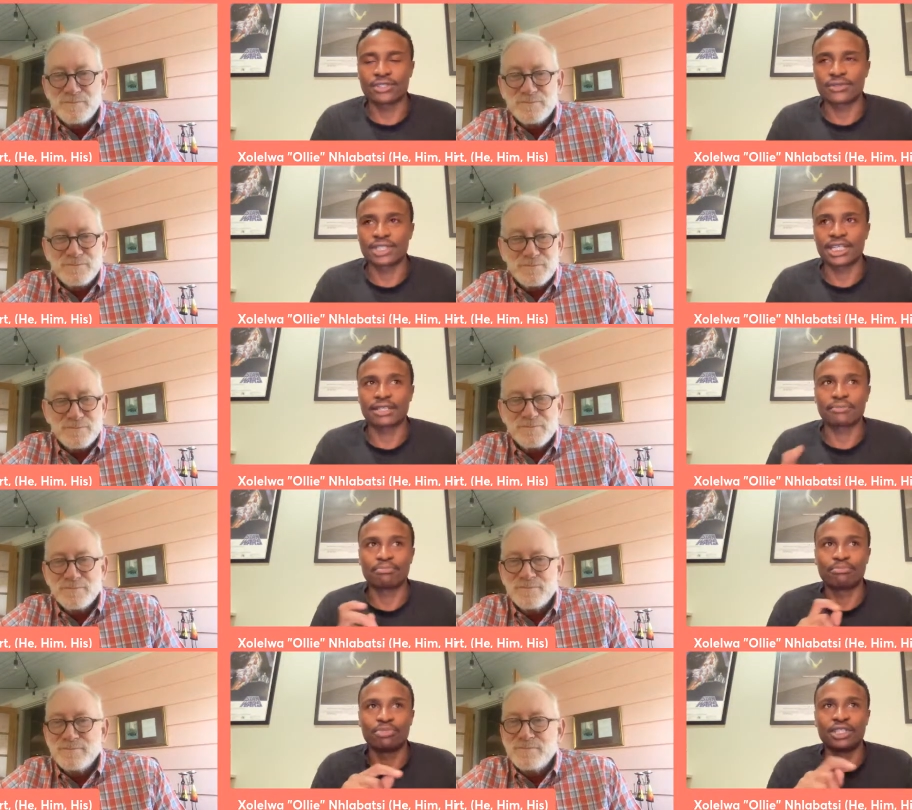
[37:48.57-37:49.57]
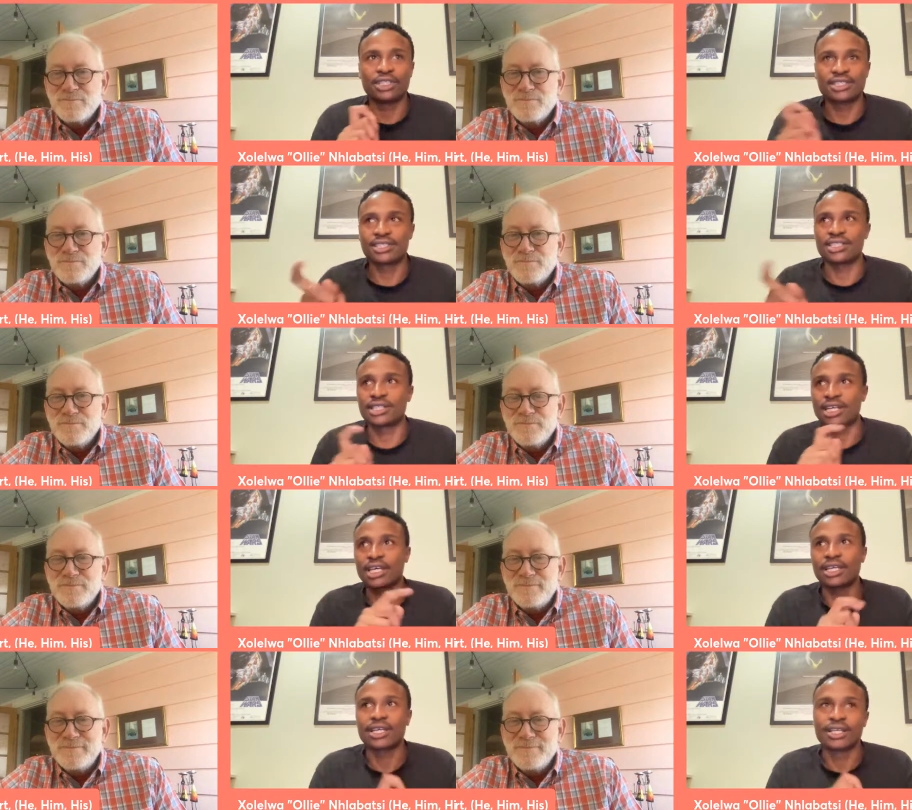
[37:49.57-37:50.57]
Speaker 1: to do it like B, C, and
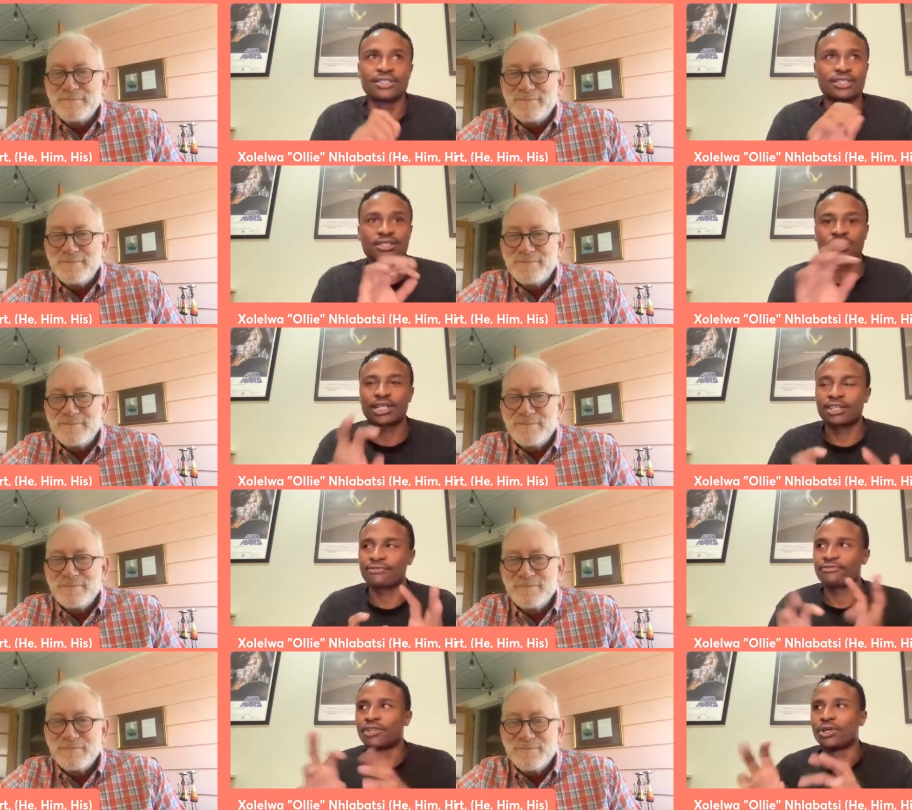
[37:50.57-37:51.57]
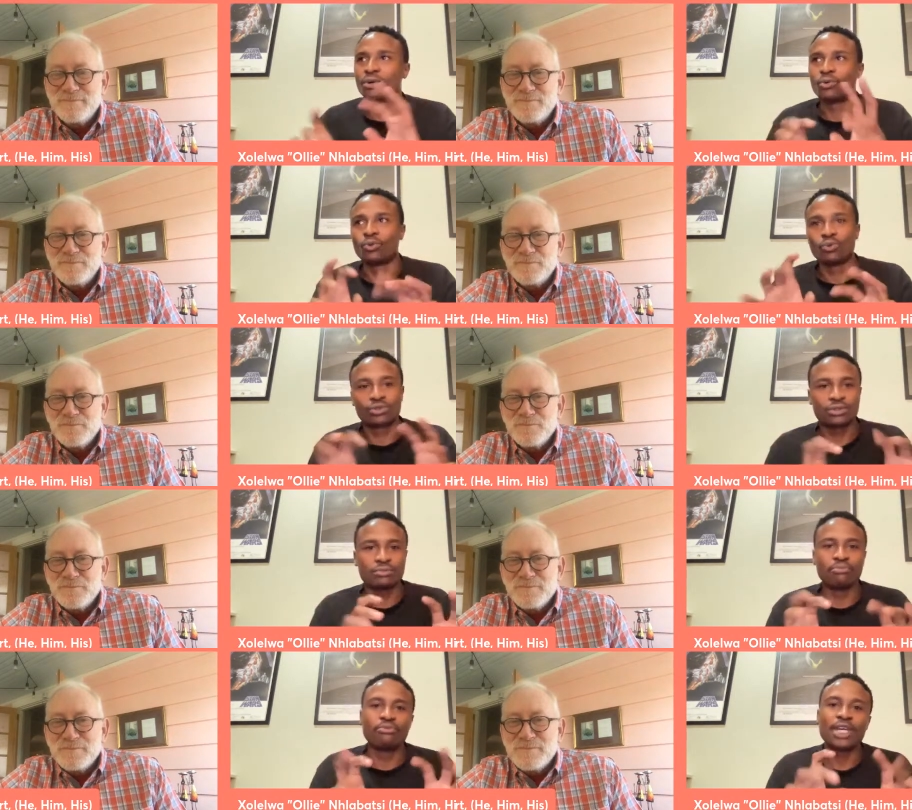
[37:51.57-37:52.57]
A, just to kind of
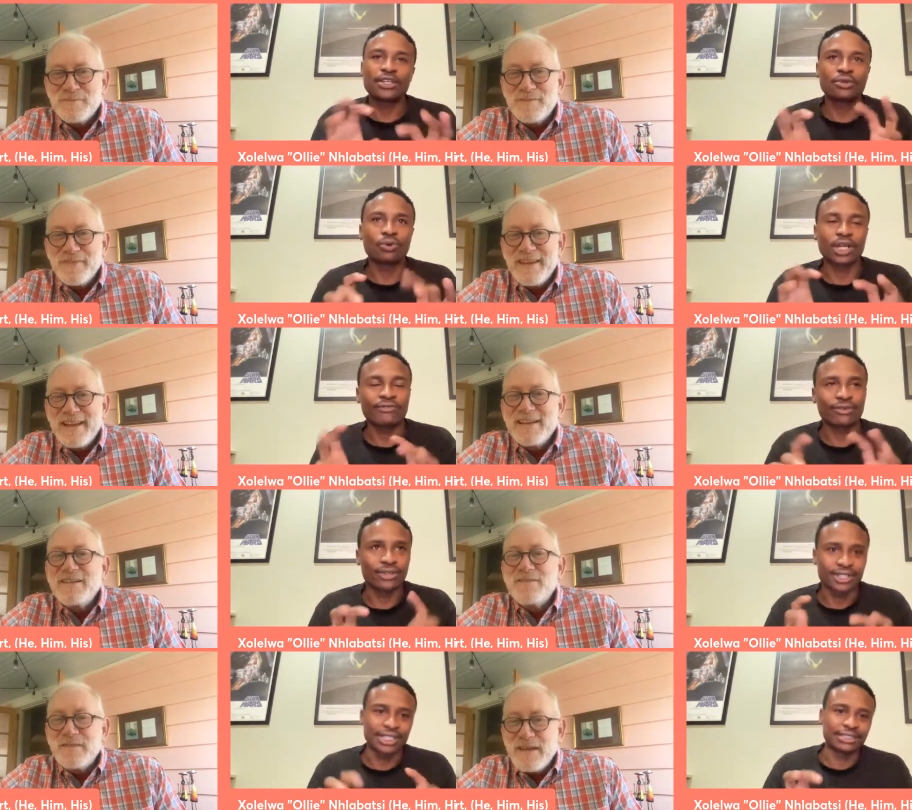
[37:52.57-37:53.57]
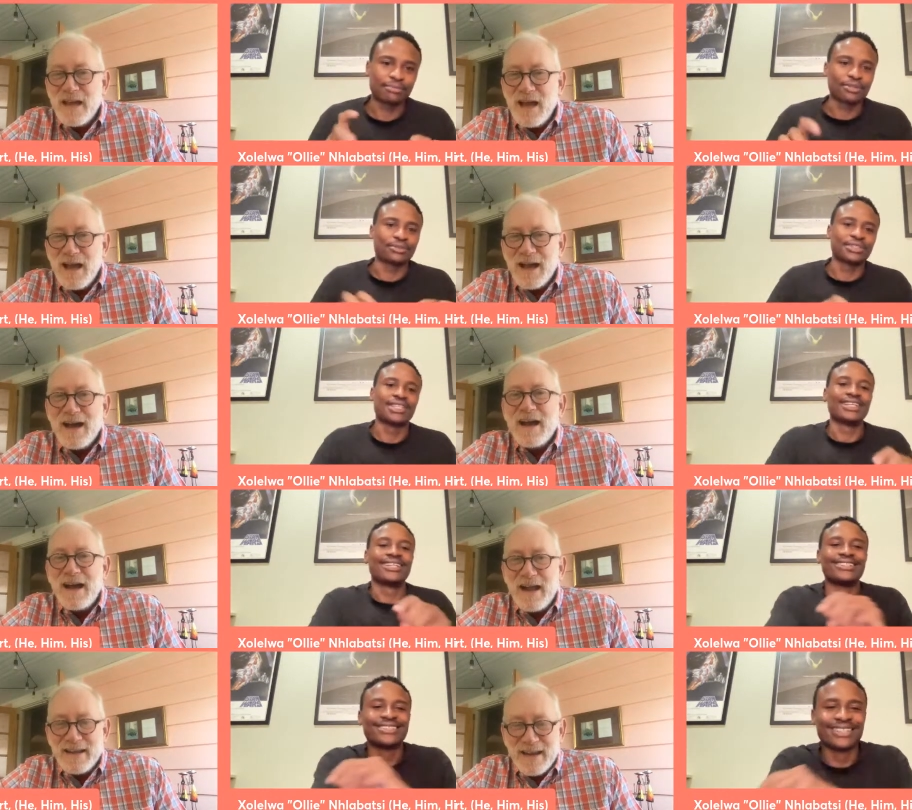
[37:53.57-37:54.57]
make you work for it.
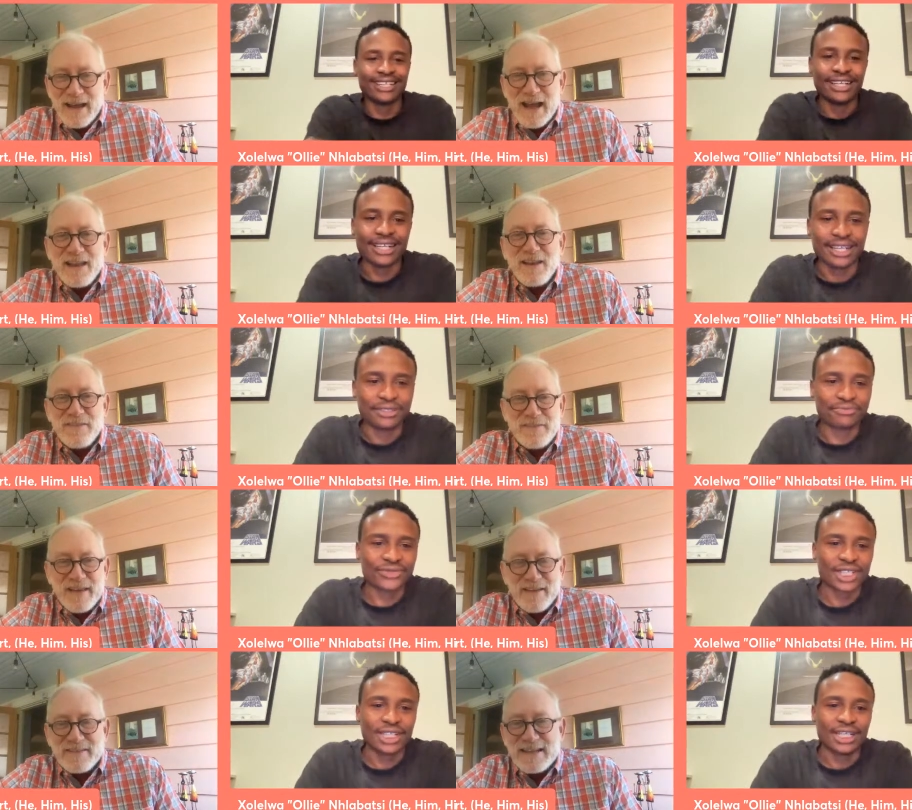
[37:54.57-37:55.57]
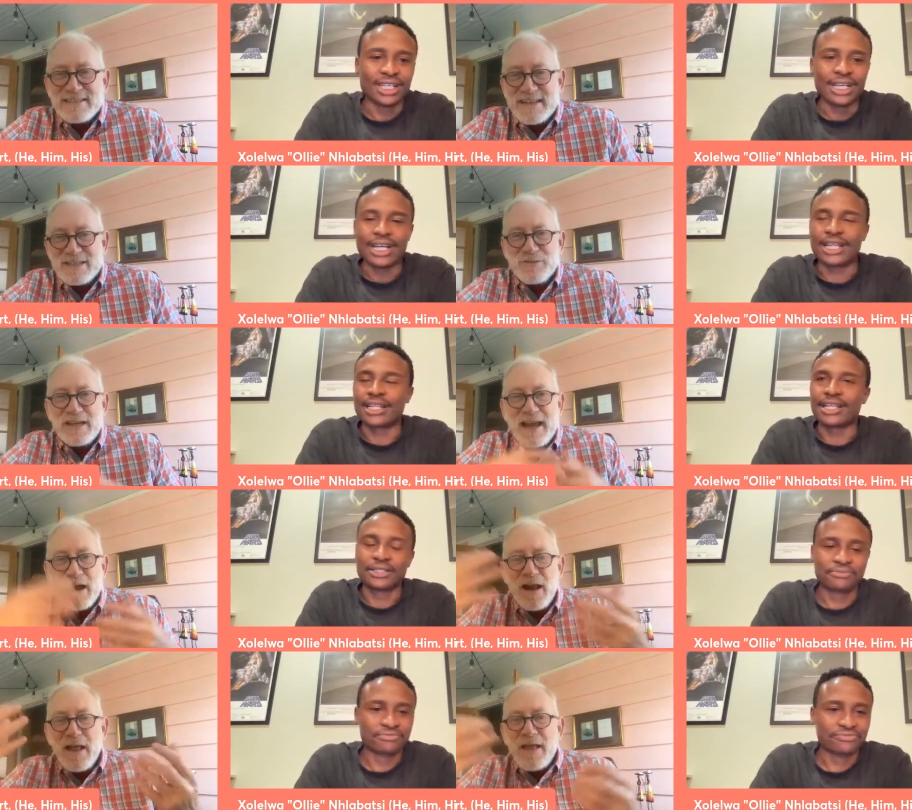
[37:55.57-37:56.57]
yeah,
Speaker 2: I, yeah, I love that because that's that's really
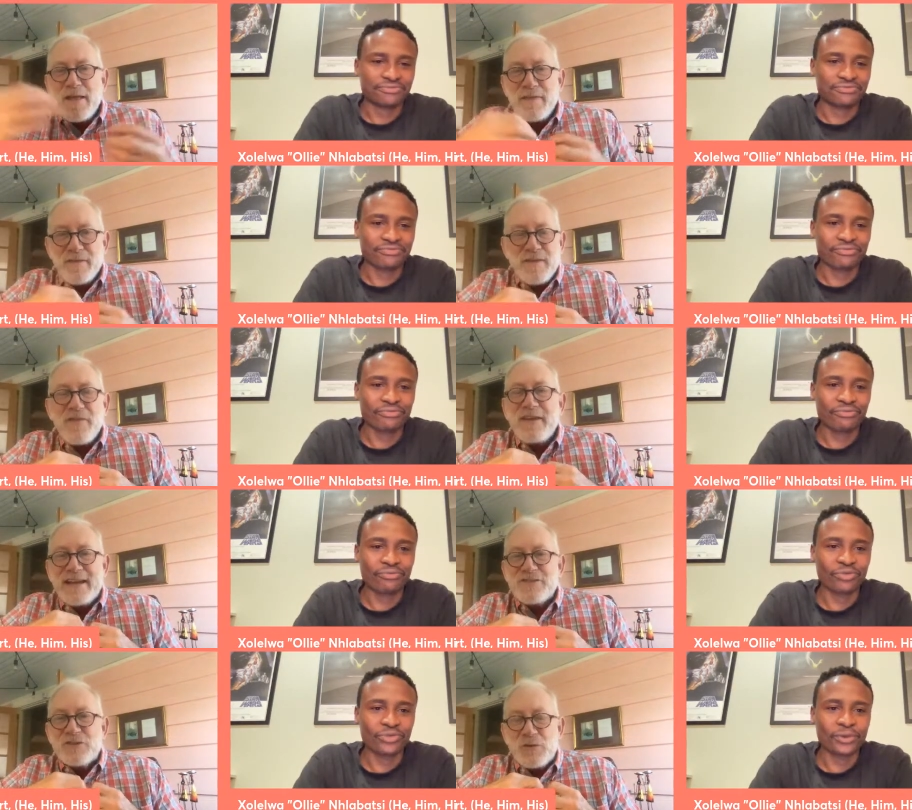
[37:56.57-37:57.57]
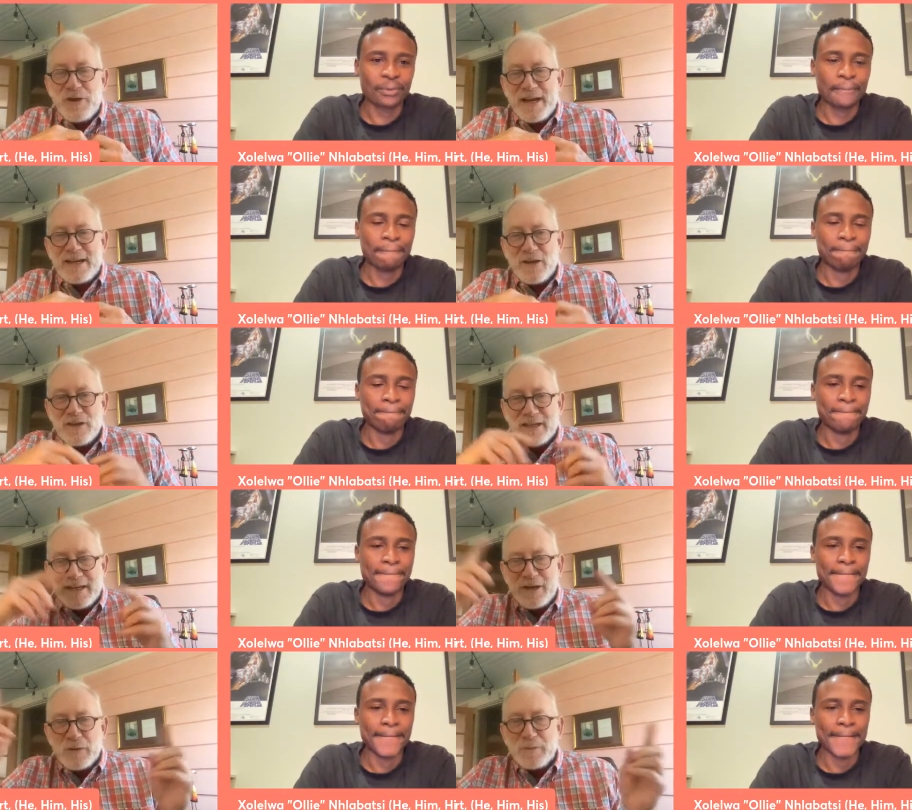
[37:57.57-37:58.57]
how nothing is created on a
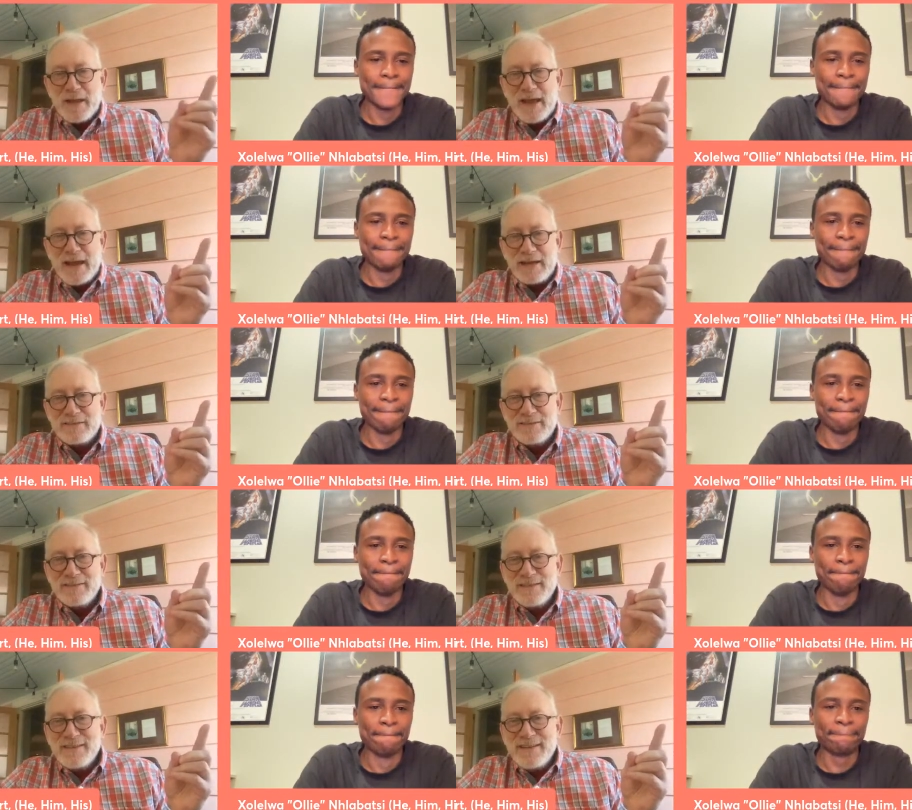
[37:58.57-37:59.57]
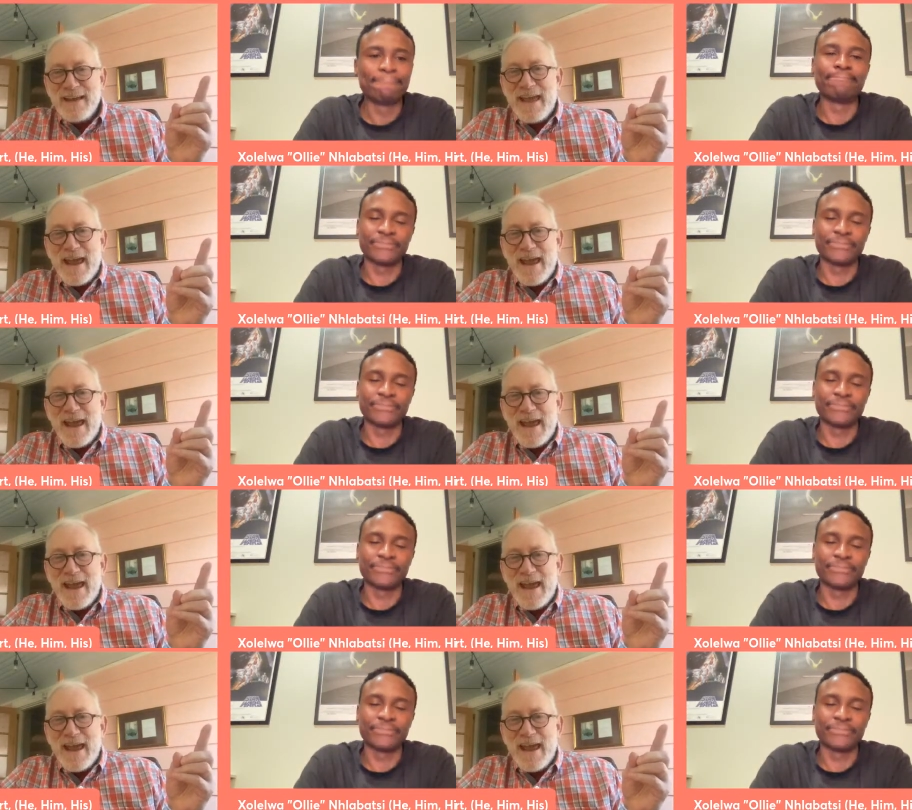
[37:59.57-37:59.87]
linear plane. Mm,